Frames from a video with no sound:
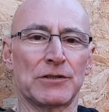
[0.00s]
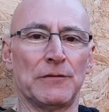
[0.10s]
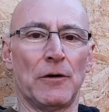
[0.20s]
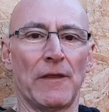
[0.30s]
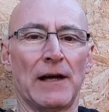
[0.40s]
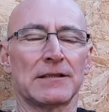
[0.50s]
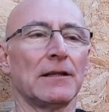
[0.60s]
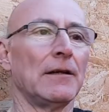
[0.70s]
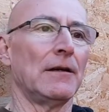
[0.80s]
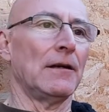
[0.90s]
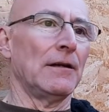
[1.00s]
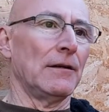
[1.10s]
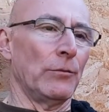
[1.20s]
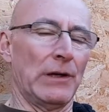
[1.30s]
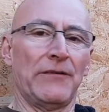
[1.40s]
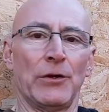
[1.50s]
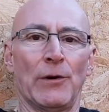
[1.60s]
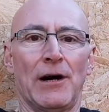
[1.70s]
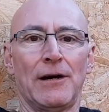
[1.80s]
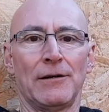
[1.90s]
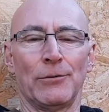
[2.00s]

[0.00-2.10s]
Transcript: for that. Wherever you are,